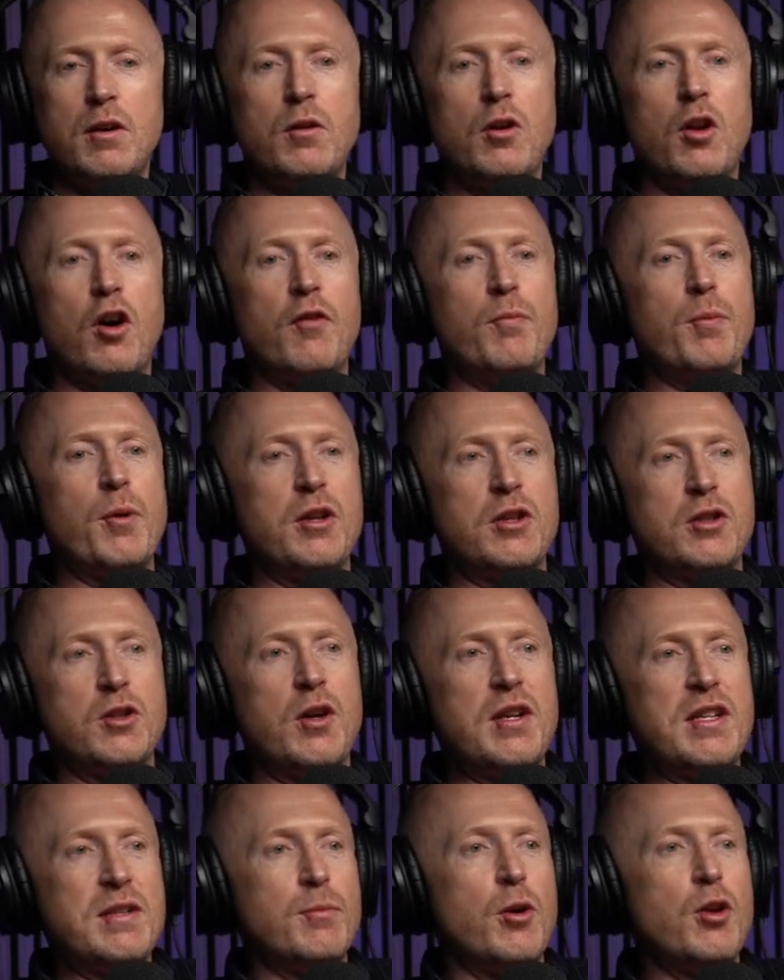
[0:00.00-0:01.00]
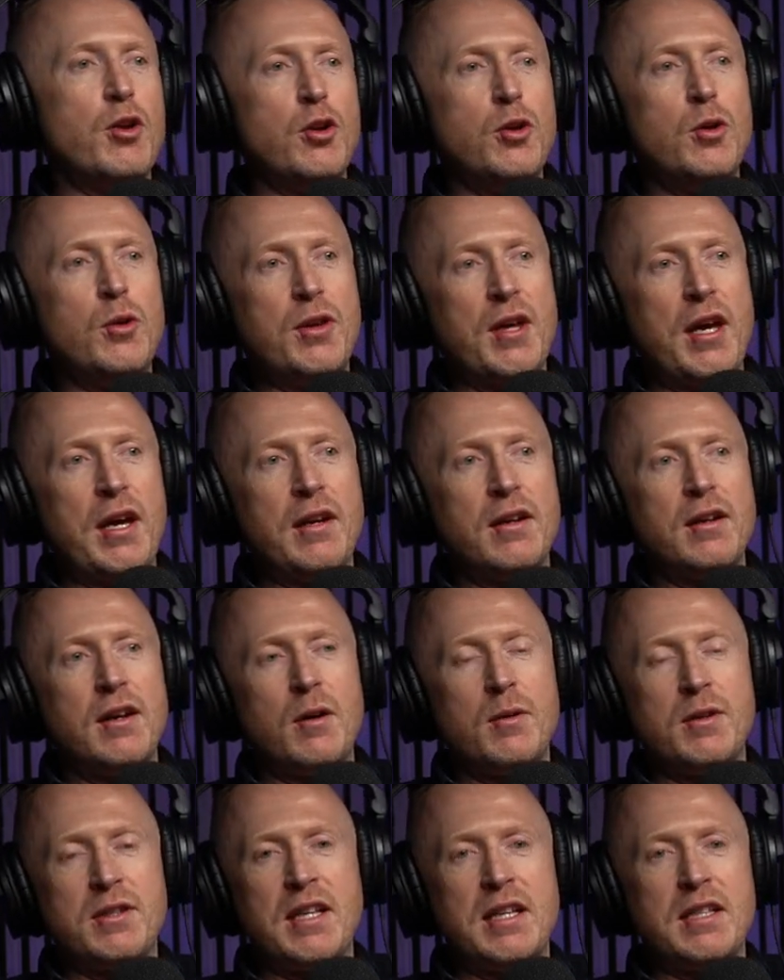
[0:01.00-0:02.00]
Life by design is my new thing.
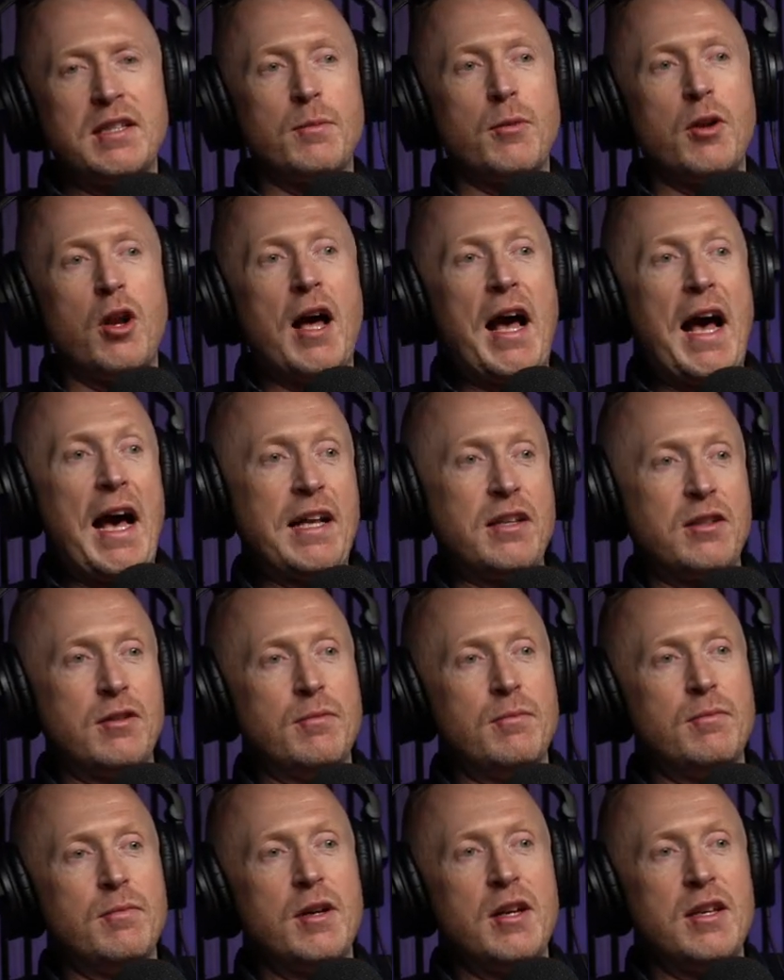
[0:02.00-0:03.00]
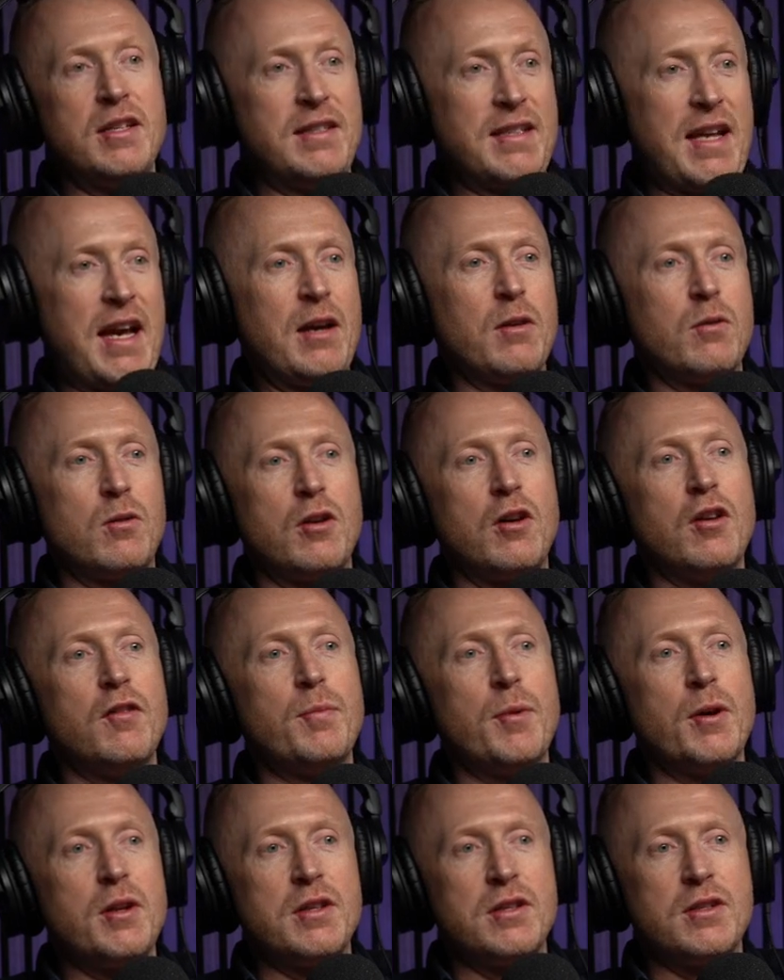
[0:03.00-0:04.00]
I would say someone like Adam has nailed life
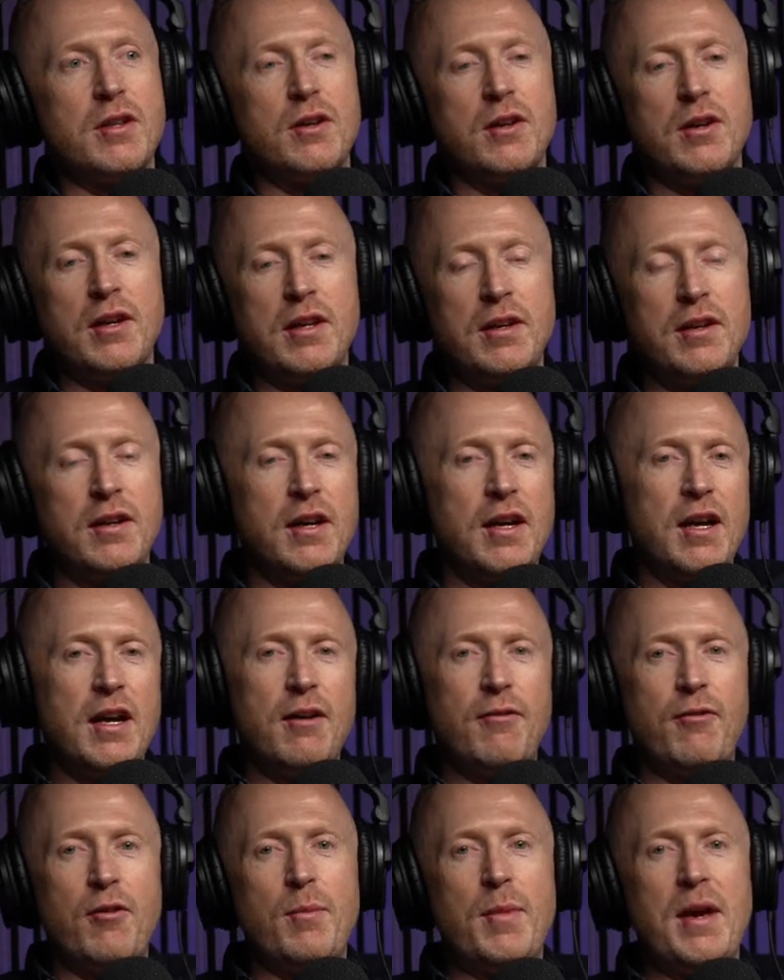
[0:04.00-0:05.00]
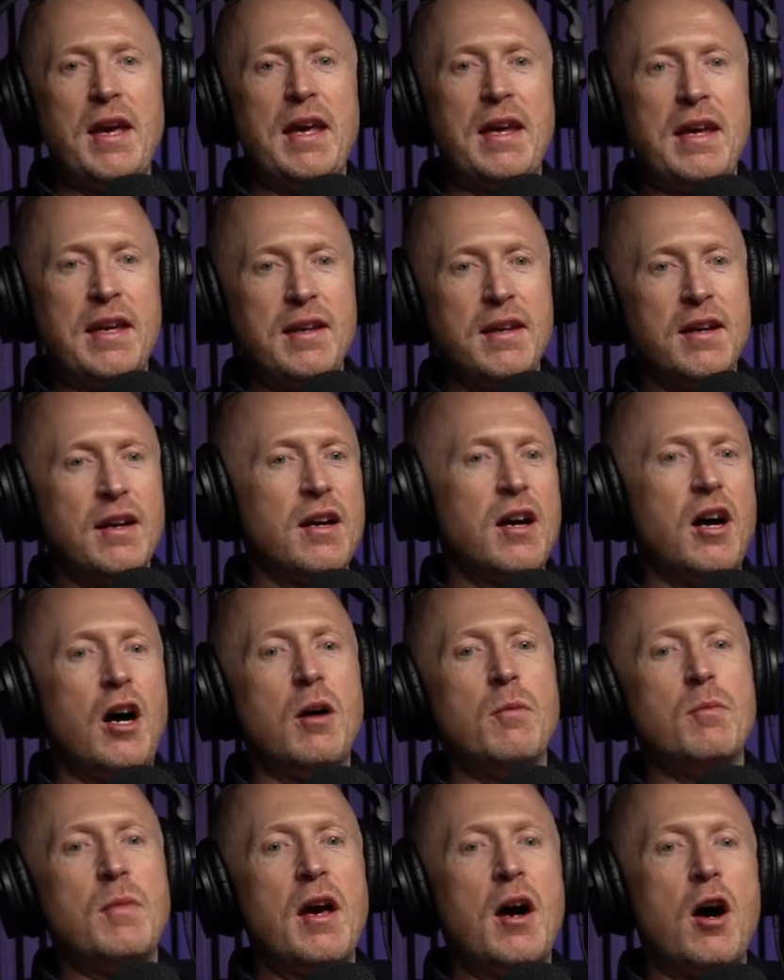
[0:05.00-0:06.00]
by design. For me,
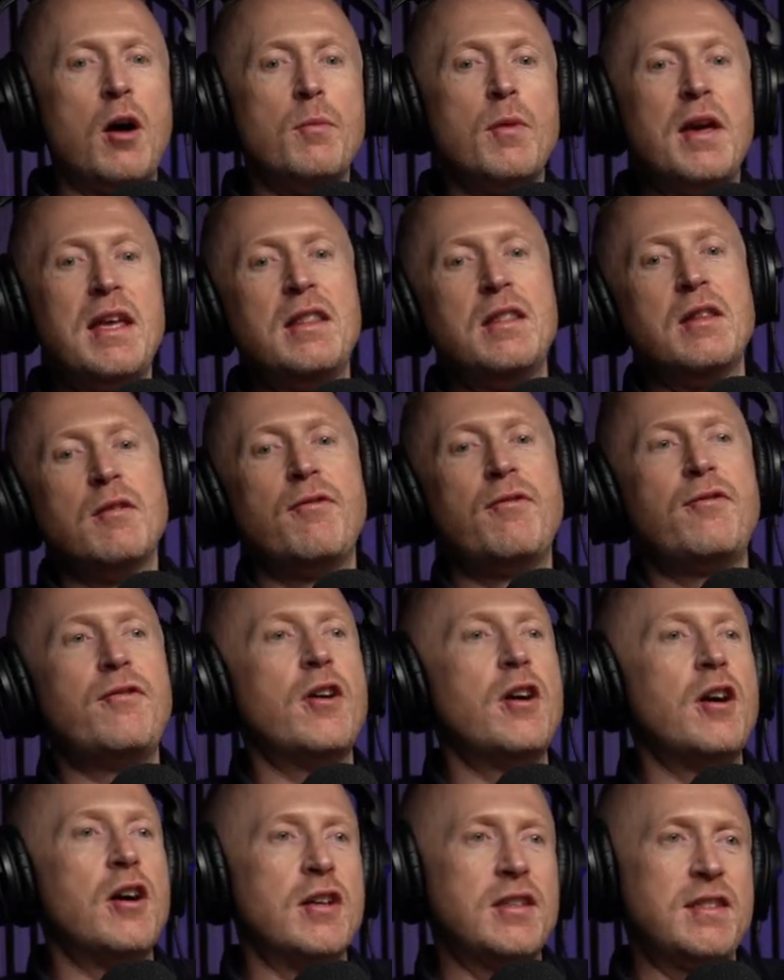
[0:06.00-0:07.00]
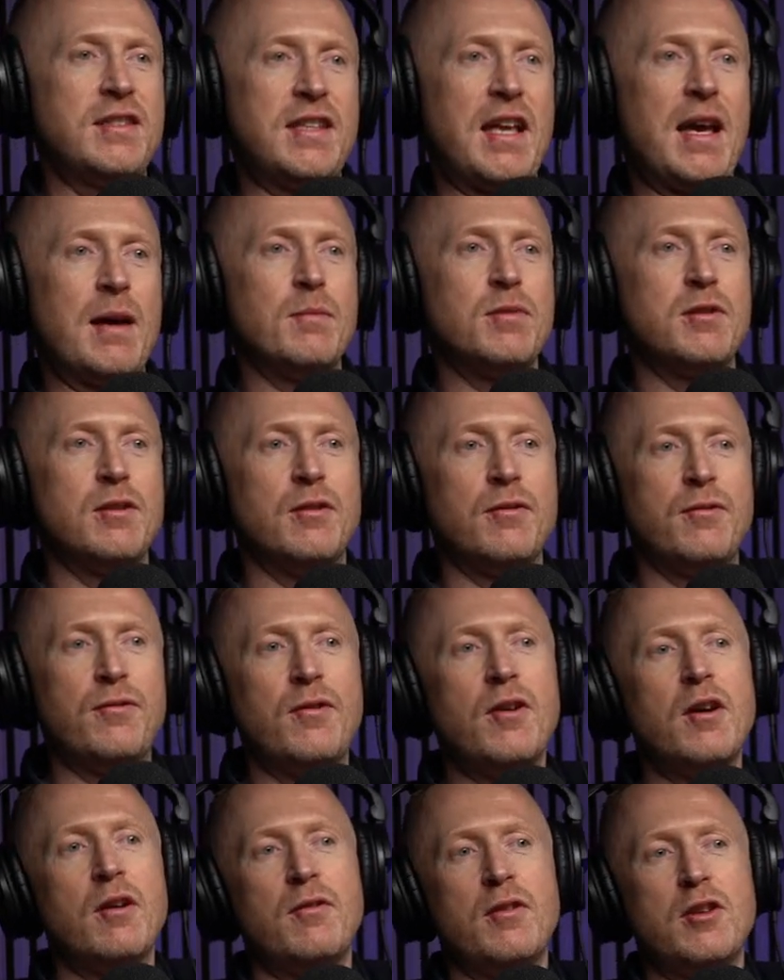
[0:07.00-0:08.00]
I'm I'm in the first steps
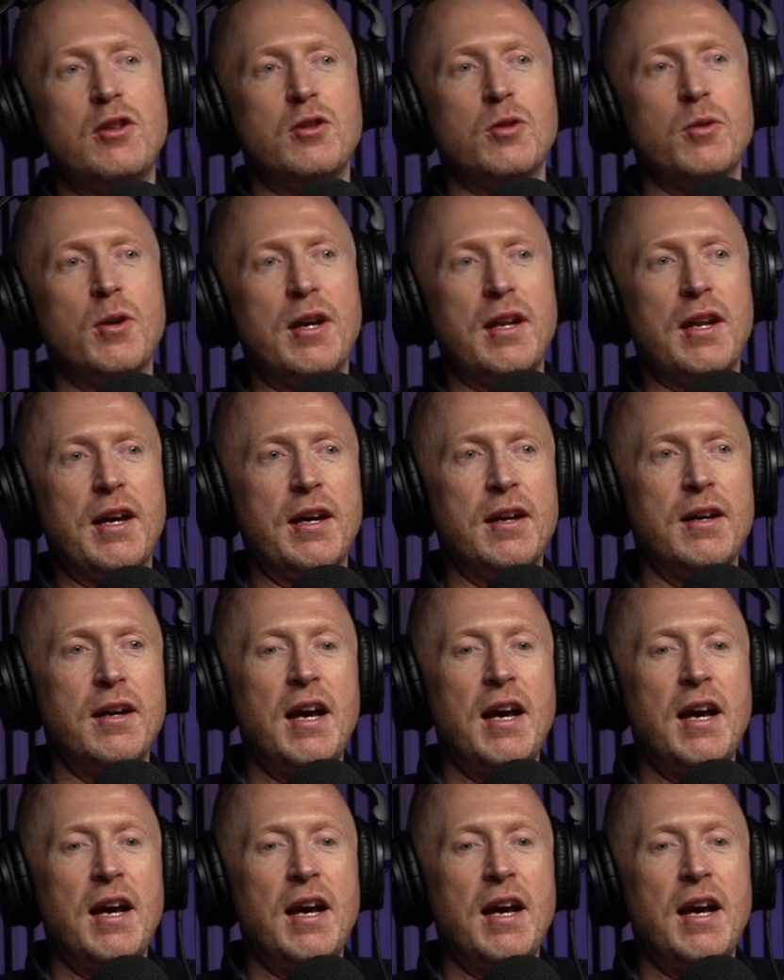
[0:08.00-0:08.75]
of of enjoying it.